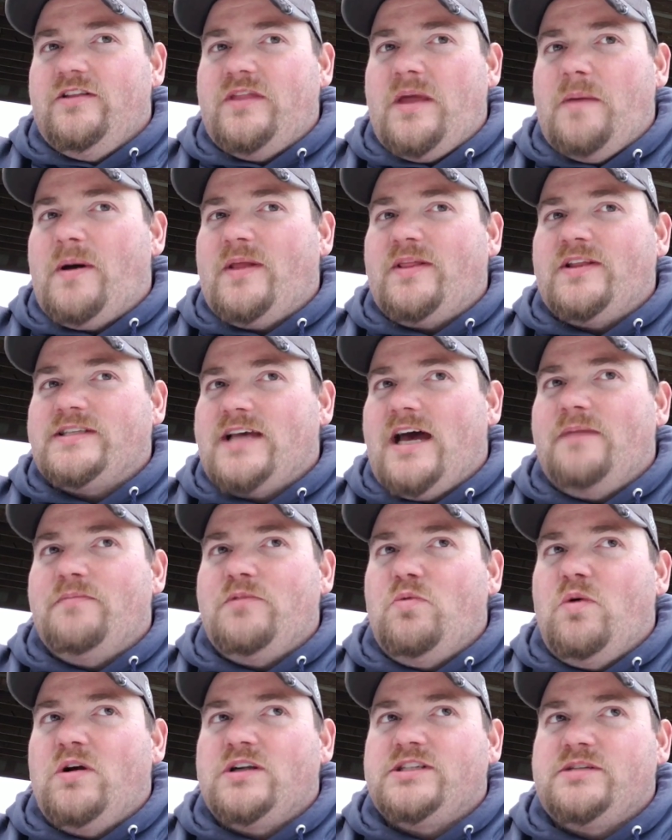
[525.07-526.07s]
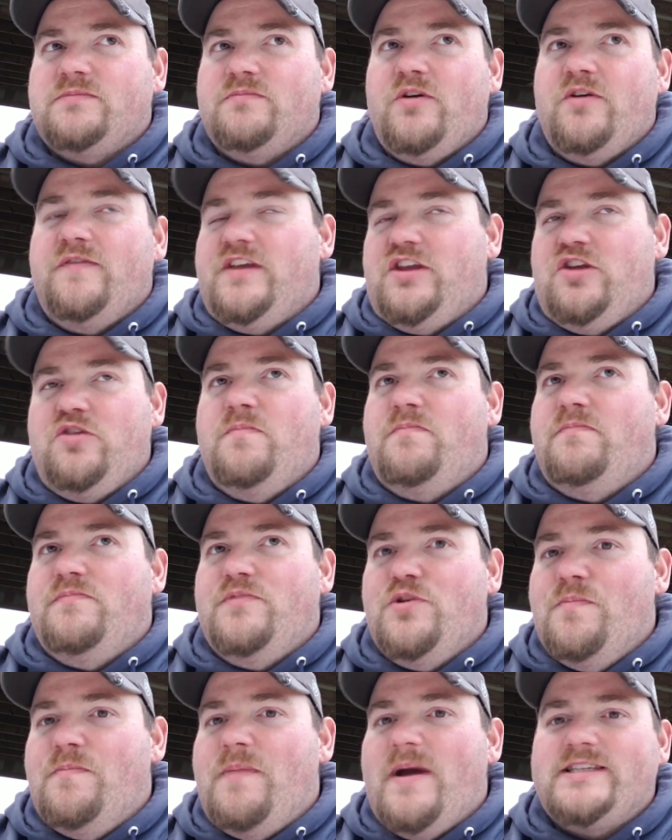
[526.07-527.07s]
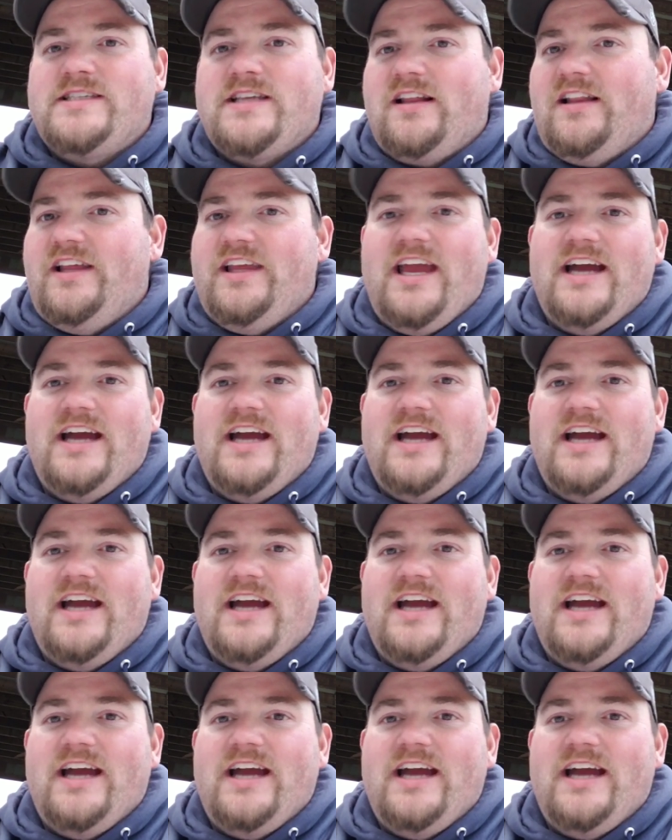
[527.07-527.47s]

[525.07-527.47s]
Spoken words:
that by the time you watch the movie, you basically